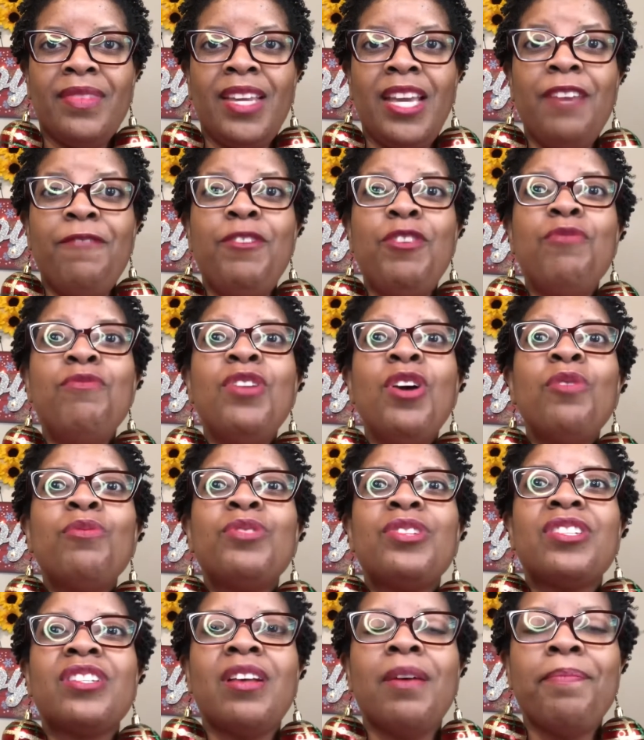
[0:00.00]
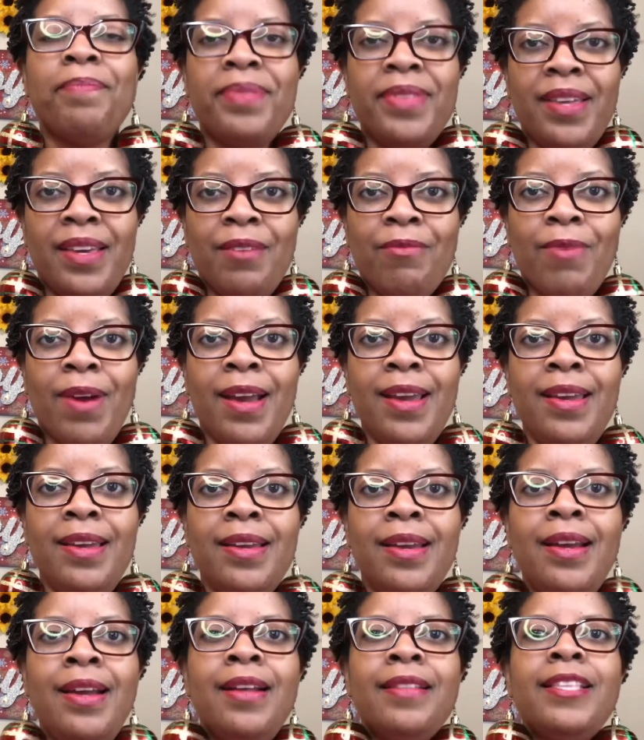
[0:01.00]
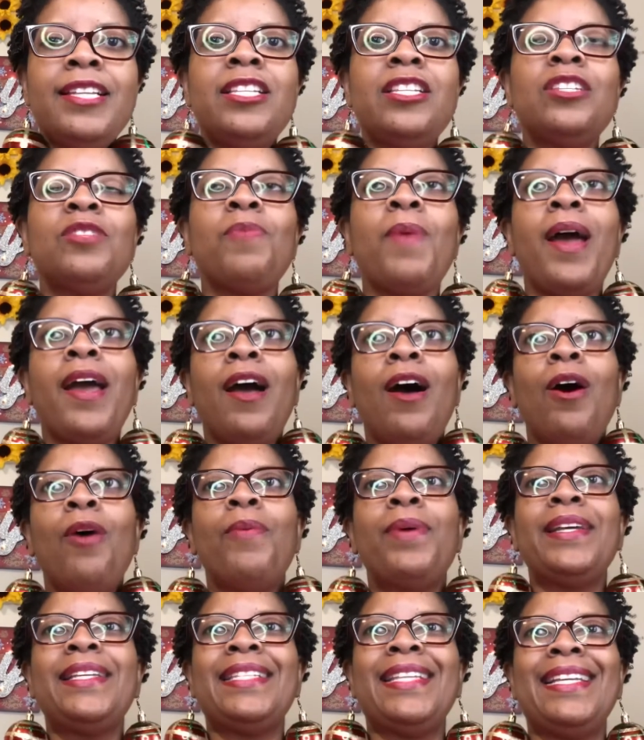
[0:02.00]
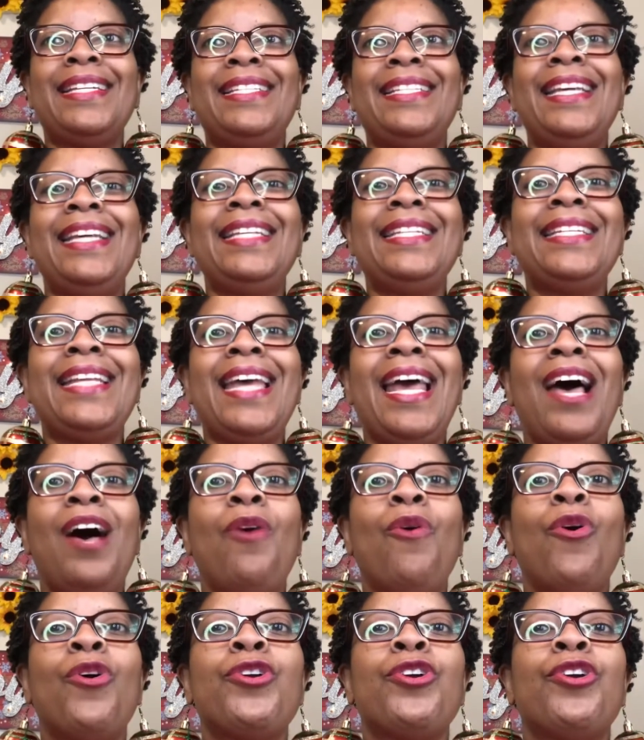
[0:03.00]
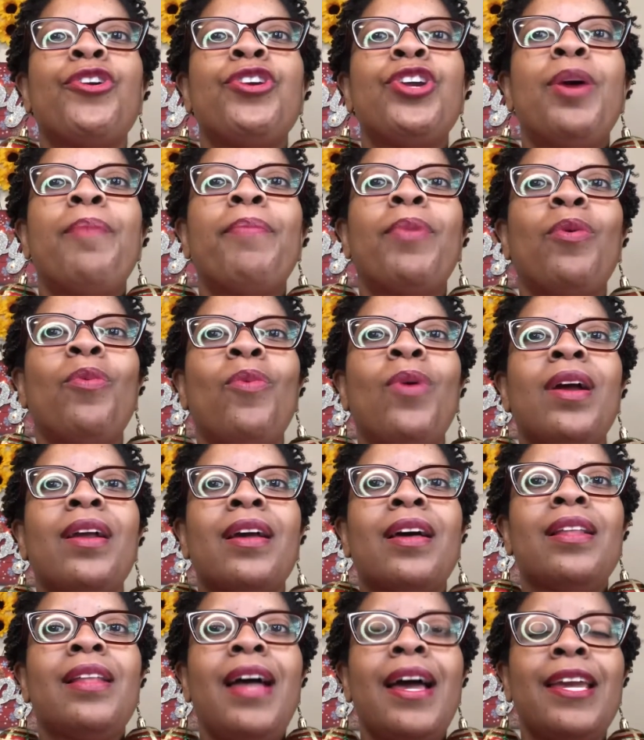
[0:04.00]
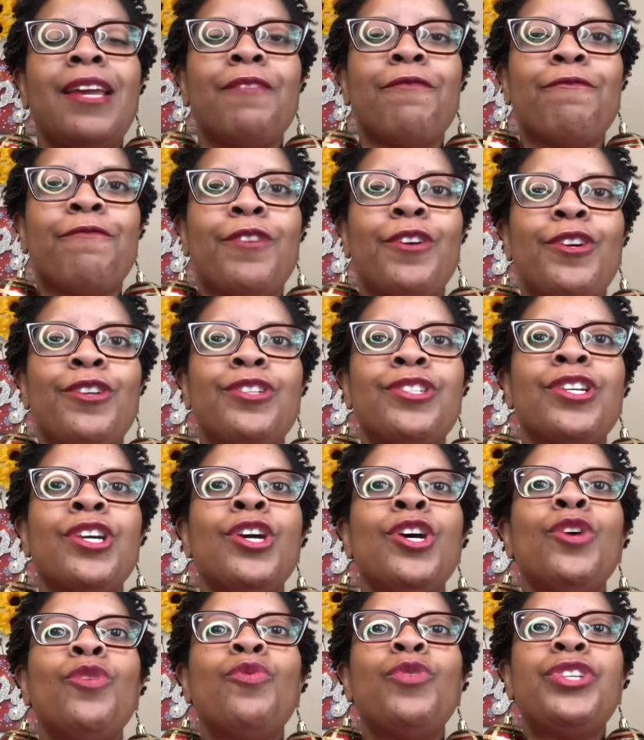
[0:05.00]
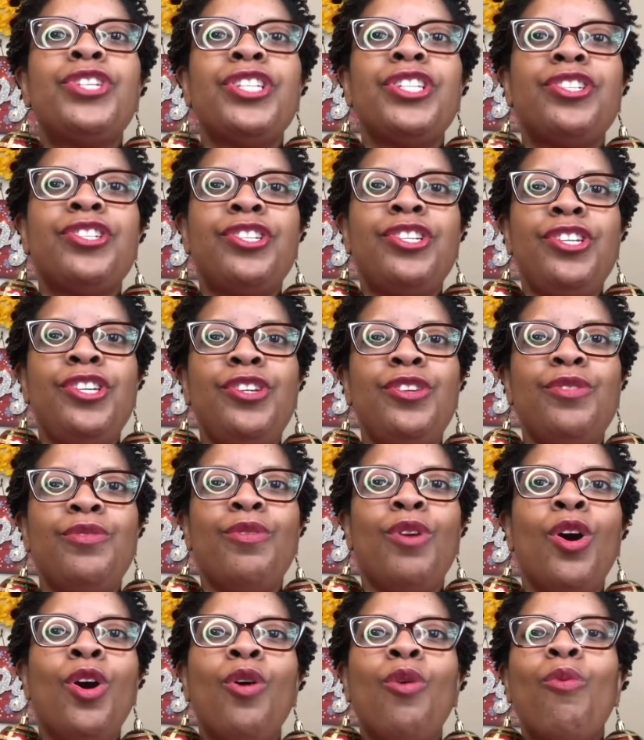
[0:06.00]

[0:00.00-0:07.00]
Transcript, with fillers: if you know something, right? This is why I always say test out on your number one client first, which is you.